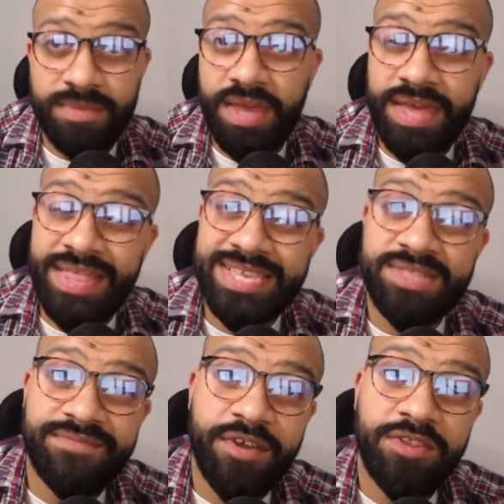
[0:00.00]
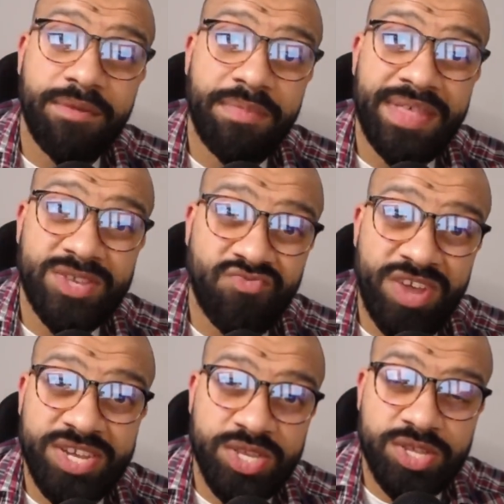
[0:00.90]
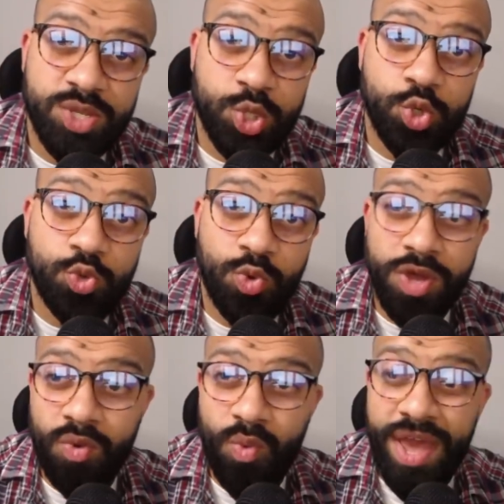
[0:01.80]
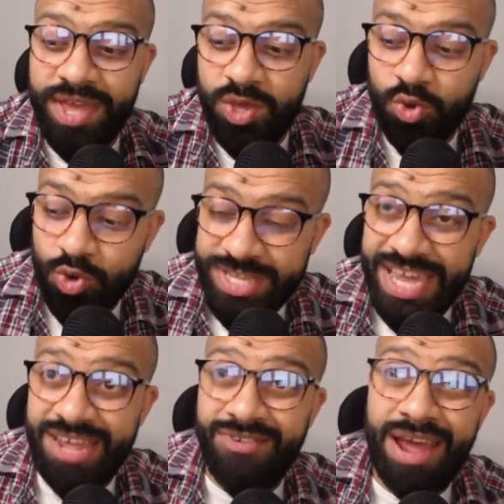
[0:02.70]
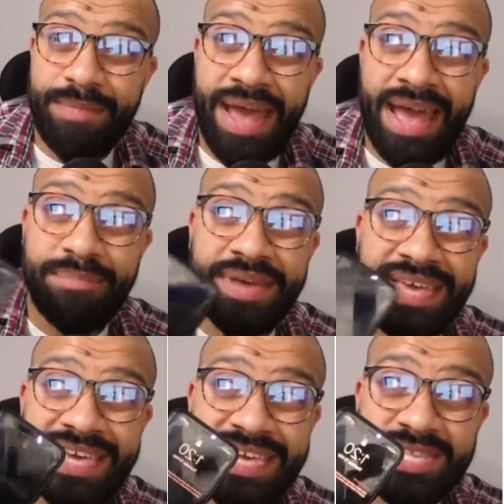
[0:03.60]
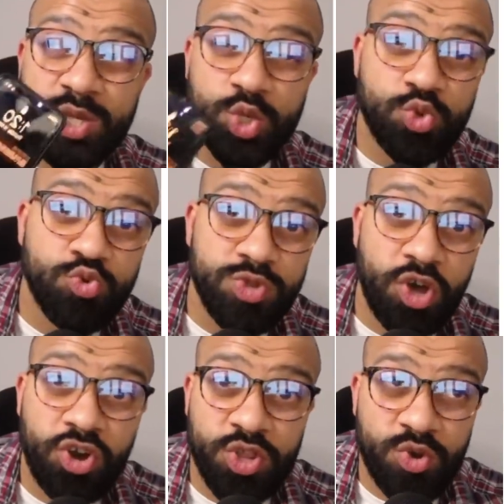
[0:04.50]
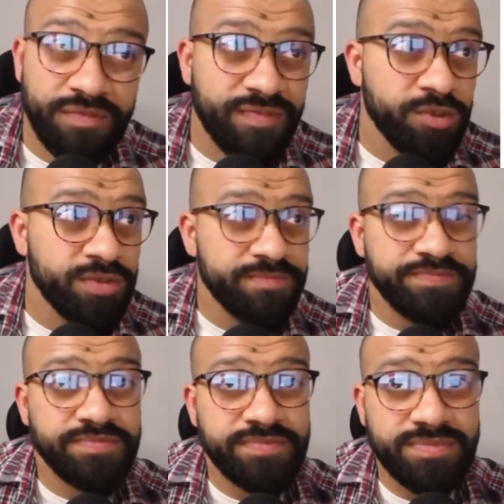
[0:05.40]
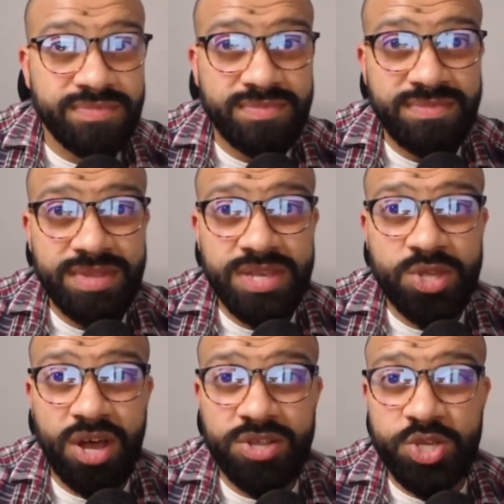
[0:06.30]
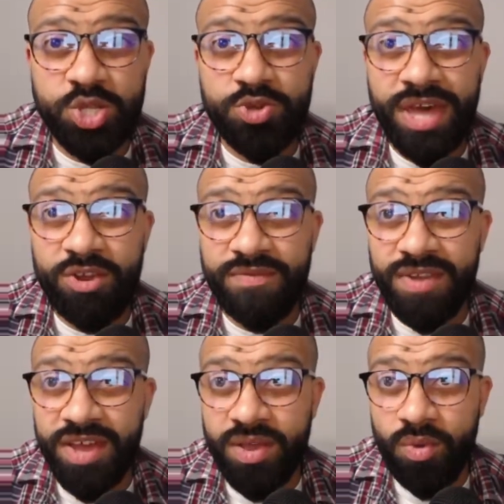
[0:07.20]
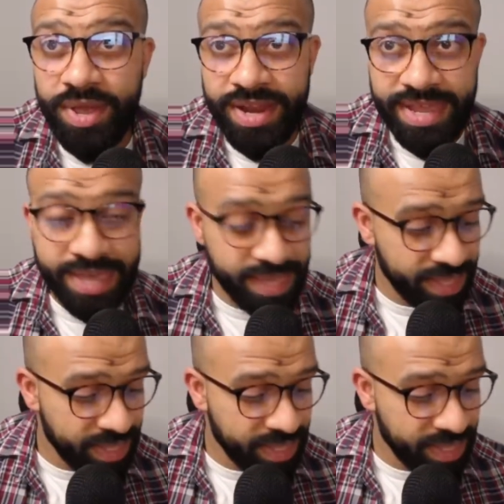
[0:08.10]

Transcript: and that's the phone number that's registered to where your Telegram app is installed on your phone. So I'll just do that offline quickly.